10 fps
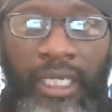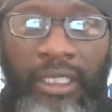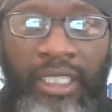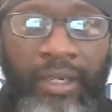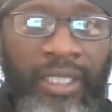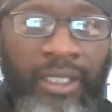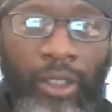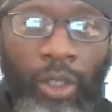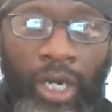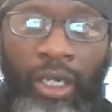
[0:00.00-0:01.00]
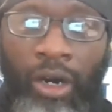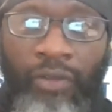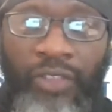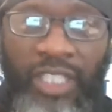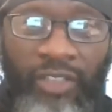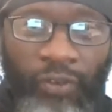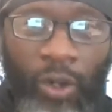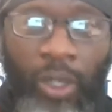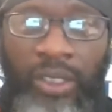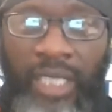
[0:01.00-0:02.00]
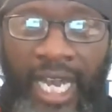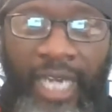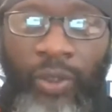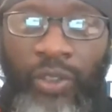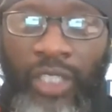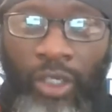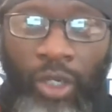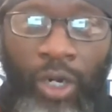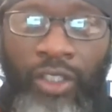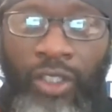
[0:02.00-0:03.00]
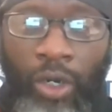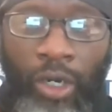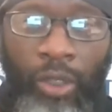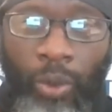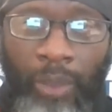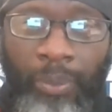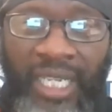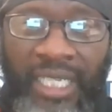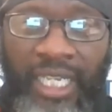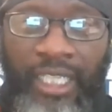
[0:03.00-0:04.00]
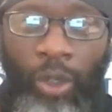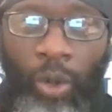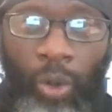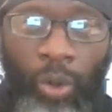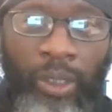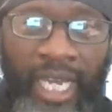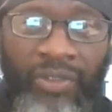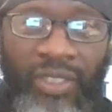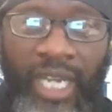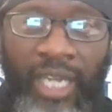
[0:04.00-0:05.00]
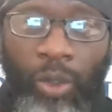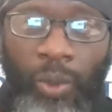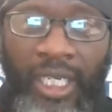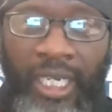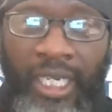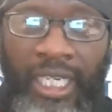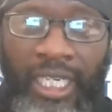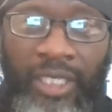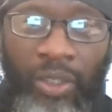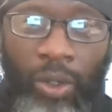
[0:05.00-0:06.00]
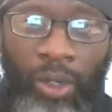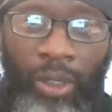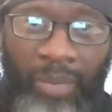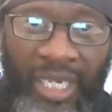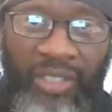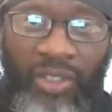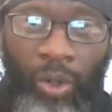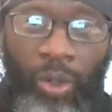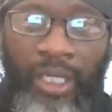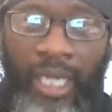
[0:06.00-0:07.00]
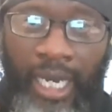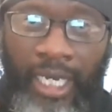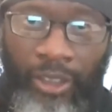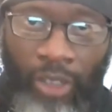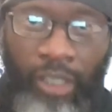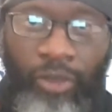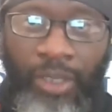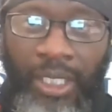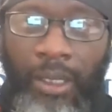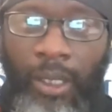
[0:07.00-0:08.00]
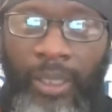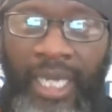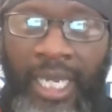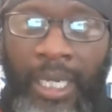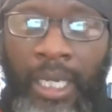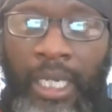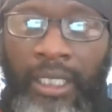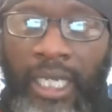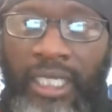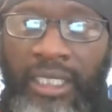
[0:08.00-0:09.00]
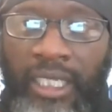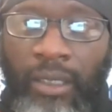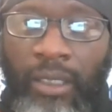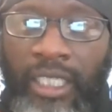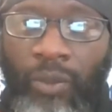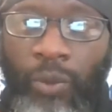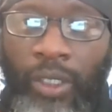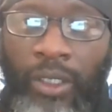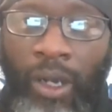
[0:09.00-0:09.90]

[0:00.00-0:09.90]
There is a lot of these false idols and gods all over the place, and the whole lifestyle over here is based on idolatry. Okay, now let's take a look at the word